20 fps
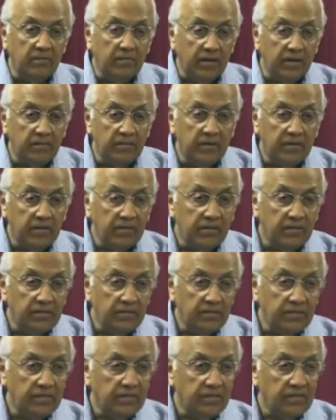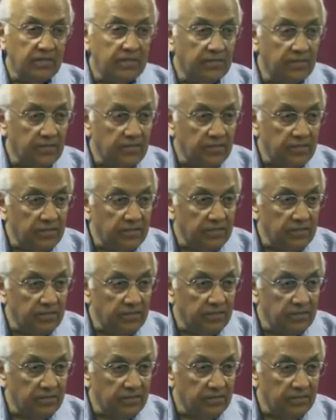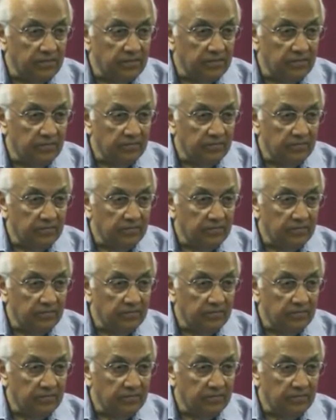my brothers and sisters,